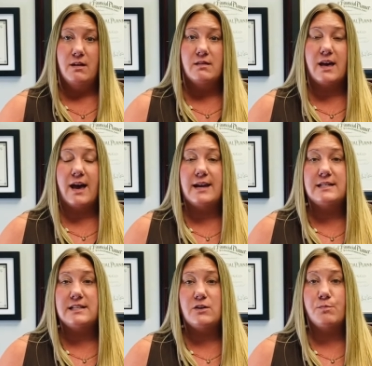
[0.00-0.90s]
The
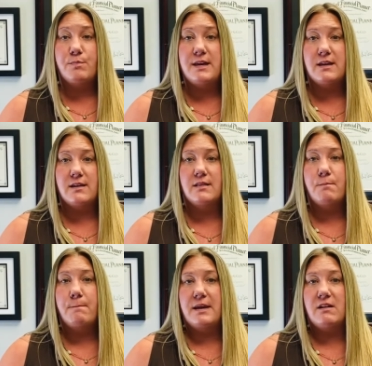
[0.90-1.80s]
idea being the
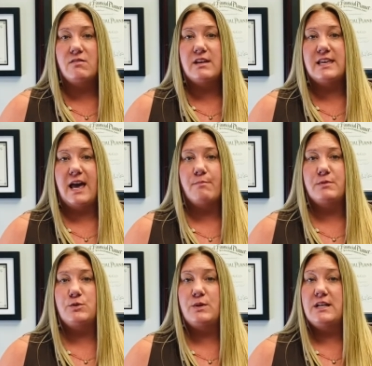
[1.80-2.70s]
bigger the gap
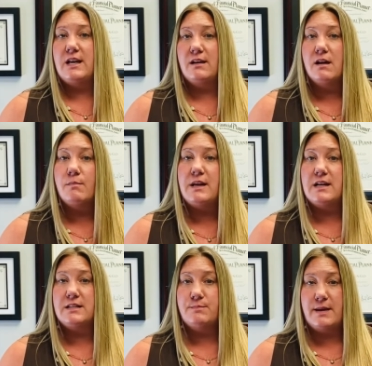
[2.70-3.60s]
between income and
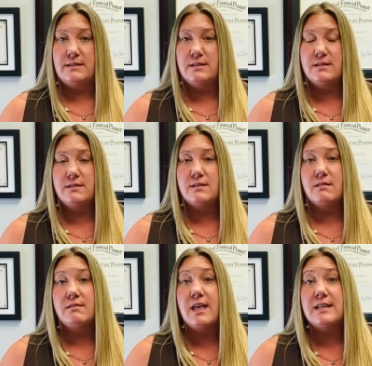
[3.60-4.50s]
expenses, the
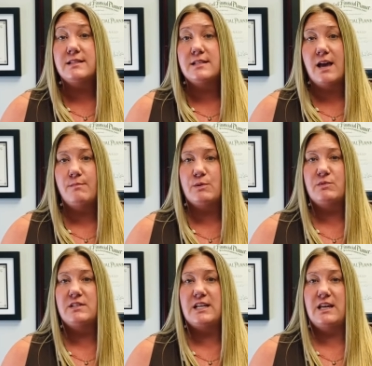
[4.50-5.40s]
less time it
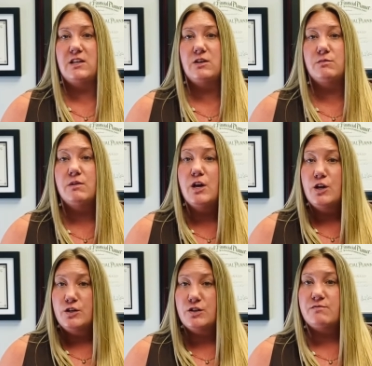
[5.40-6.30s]
will take you
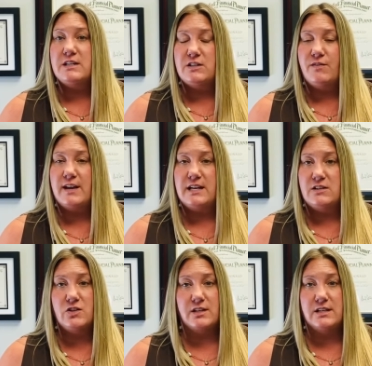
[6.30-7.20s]
to reach
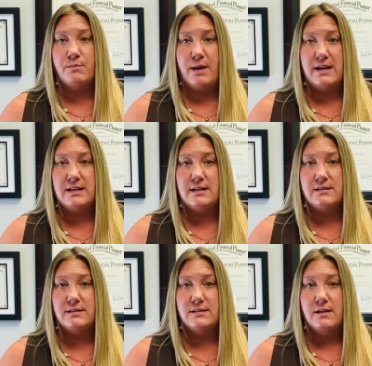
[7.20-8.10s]
financial
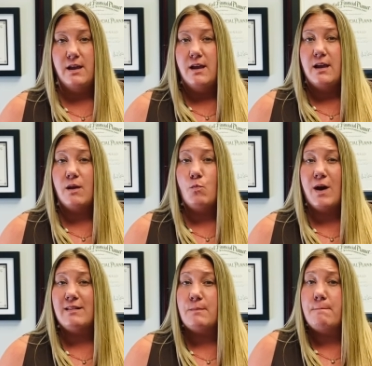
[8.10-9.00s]
independence. And
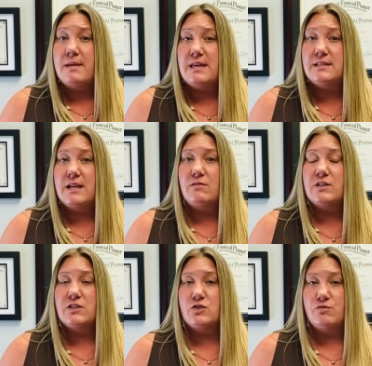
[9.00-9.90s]
while it may sound
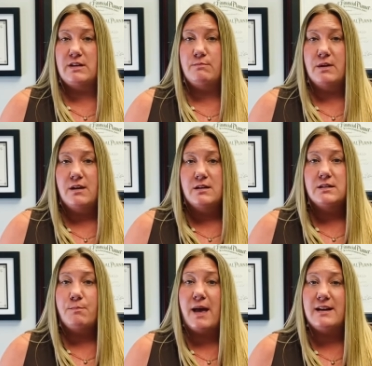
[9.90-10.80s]
extreme,
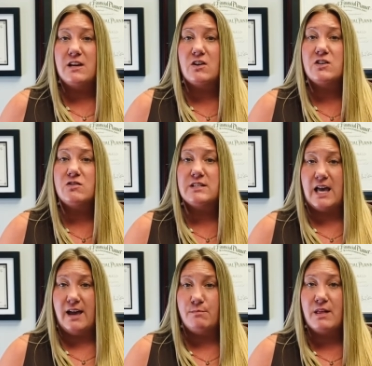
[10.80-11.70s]
Depending on your
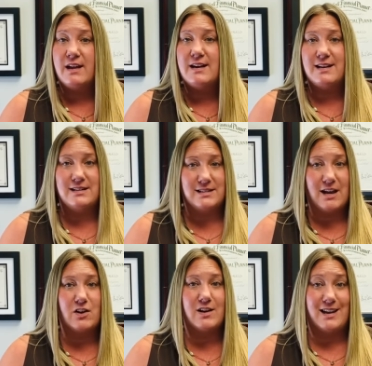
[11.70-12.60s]
timeline and
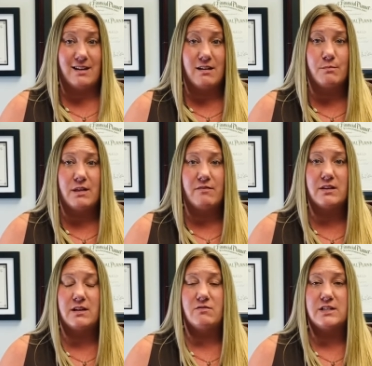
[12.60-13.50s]
desired income level
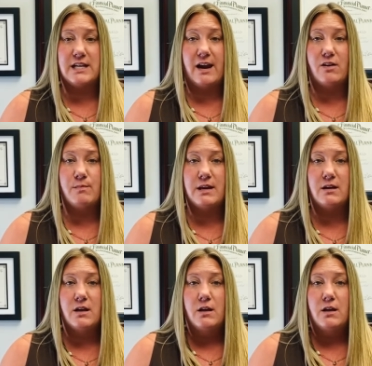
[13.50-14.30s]
in retirement,